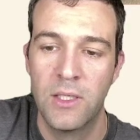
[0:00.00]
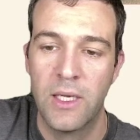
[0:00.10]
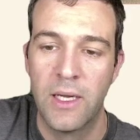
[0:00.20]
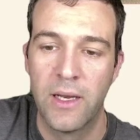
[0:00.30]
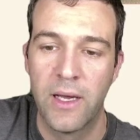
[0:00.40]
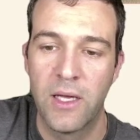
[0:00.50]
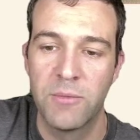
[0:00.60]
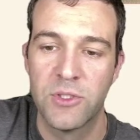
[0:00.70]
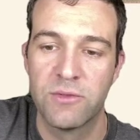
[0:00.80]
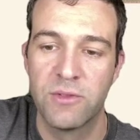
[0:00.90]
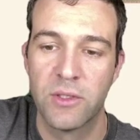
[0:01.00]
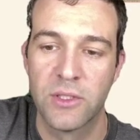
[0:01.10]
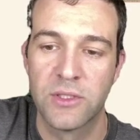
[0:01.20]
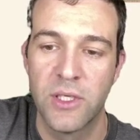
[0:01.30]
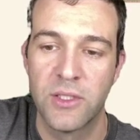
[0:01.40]
An atmospheric
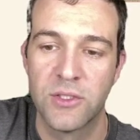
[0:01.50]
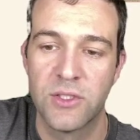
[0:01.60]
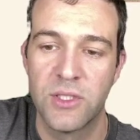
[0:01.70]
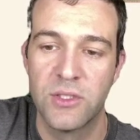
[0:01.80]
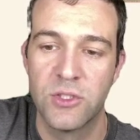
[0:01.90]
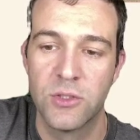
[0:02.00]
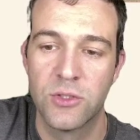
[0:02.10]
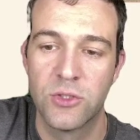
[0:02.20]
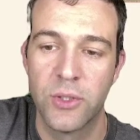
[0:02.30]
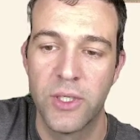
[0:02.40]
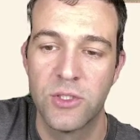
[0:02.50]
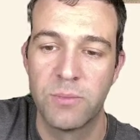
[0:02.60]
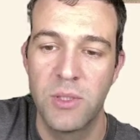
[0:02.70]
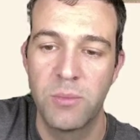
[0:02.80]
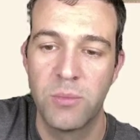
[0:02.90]
science teacher trains
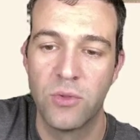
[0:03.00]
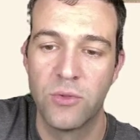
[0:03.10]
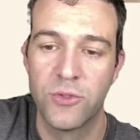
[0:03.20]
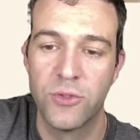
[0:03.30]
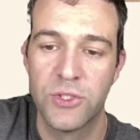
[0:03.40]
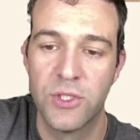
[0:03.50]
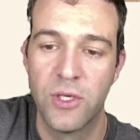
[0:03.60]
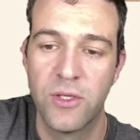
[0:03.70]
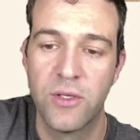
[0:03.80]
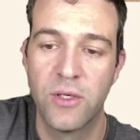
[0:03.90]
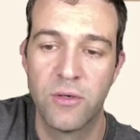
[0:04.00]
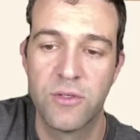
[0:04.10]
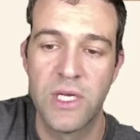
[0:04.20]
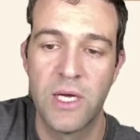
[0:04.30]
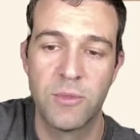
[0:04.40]
people to study the
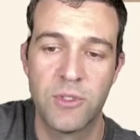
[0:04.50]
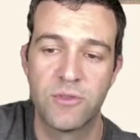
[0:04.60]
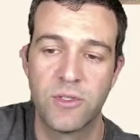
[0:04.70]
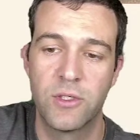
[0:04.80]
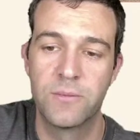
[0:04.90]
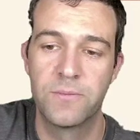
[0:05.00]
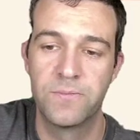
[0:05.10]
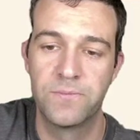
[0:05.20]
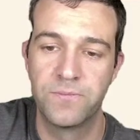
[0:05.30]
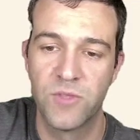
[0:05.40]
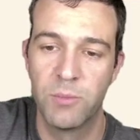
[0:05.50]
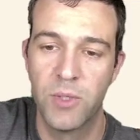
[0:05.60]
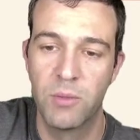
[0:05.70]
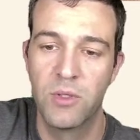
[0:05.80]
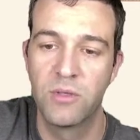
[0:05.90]
Earth's atmosphere, the
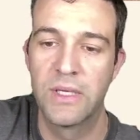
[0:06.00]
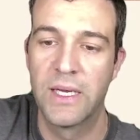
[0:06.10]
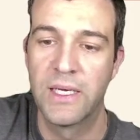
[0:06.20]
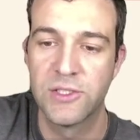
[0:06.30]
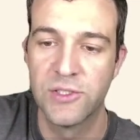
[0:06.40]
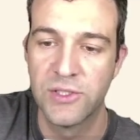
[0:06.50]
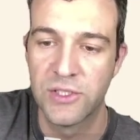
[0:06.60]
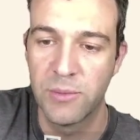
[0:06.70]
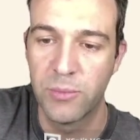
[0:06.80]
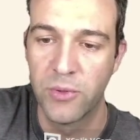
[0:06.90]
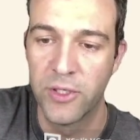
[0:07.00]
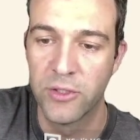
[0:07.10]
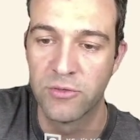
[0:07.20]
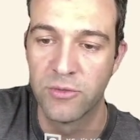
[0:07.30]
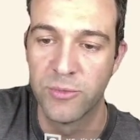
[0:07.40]
bubble of gases that separate
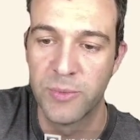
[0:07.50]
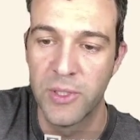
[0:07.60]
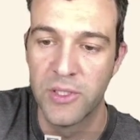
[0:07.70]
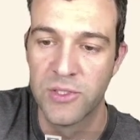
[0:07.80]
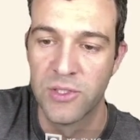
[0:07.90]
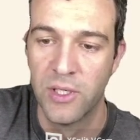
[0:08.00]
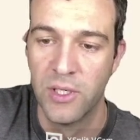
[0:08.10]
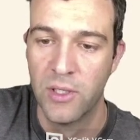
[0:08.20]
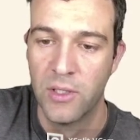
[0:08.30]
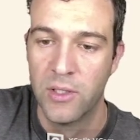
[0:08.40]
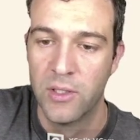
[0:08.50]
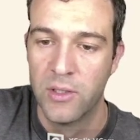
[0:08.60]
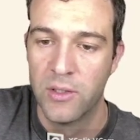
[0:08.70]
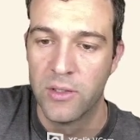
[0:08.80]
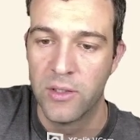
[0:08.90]
us from space.
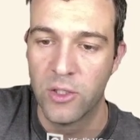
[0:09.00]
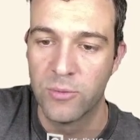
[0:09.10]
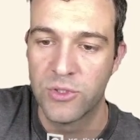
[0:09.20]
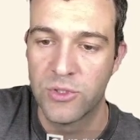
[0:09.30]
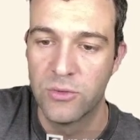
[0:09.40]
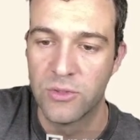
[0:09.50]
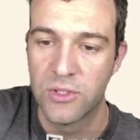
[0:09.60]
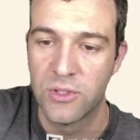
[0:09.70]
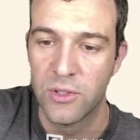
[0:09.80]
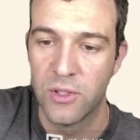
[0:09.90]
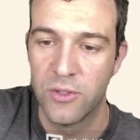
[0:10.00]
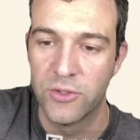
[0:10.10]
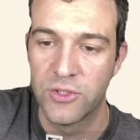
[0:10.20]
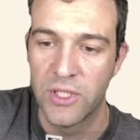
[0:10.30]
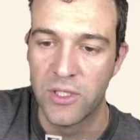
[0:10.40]
They help students to
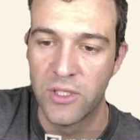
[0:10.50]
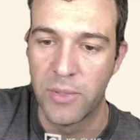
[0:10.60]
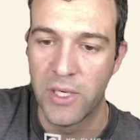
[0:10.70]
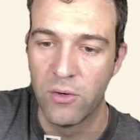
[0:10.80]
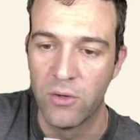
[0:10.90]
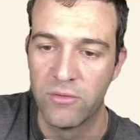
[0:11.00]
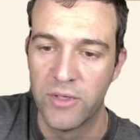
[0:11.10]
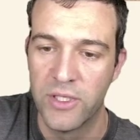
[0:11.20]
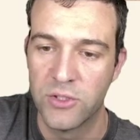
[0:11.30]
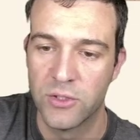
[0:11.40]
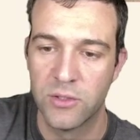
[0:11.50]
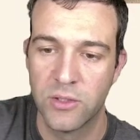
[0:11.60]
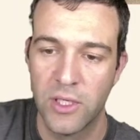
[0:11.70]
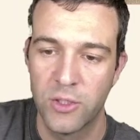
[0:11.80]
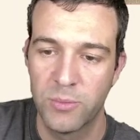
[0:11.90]
understand the power of nature,
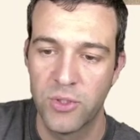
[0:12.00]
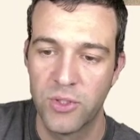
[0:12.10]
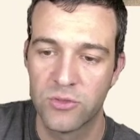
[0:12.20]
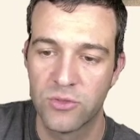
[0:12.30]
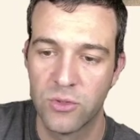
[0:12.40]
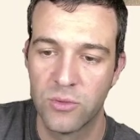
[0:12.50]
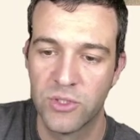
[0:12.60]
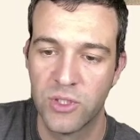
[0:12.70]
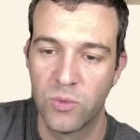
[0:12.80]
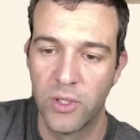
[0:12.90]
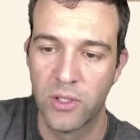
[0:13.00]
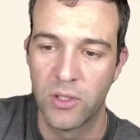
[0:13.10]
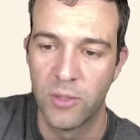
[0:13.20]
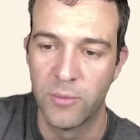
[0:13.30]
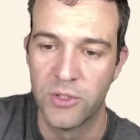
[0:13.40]
how to predict storms, and why
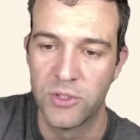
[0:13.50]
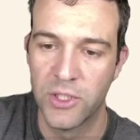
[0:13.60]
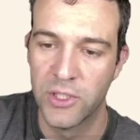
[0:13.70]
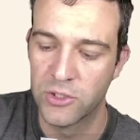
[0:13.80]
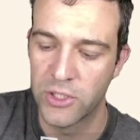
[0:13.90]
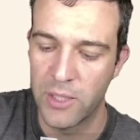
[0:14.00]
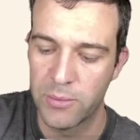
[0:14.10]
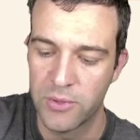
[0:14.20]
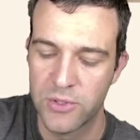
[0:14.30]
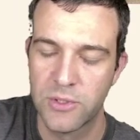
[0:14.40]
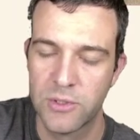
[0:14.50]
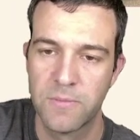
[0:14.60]
climate change happens.